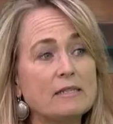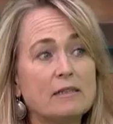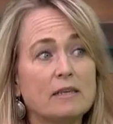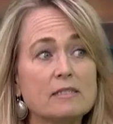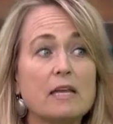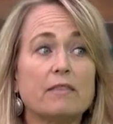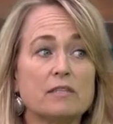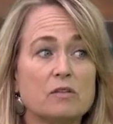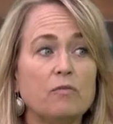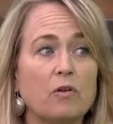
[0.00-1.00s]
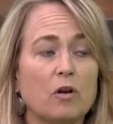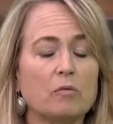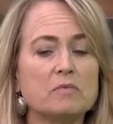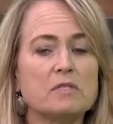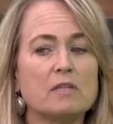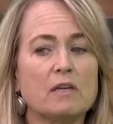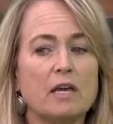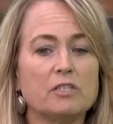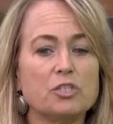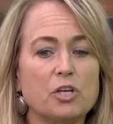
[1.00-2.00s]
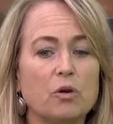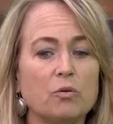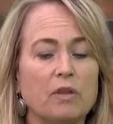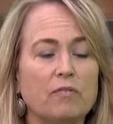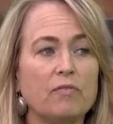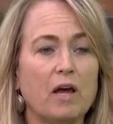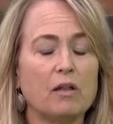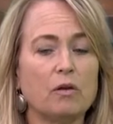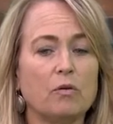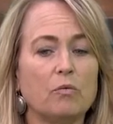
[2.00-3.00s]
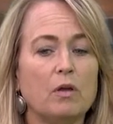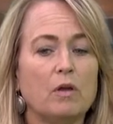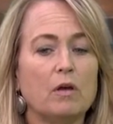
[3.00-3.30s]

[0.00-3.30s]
thing is that Thistle Farms has shown they follow,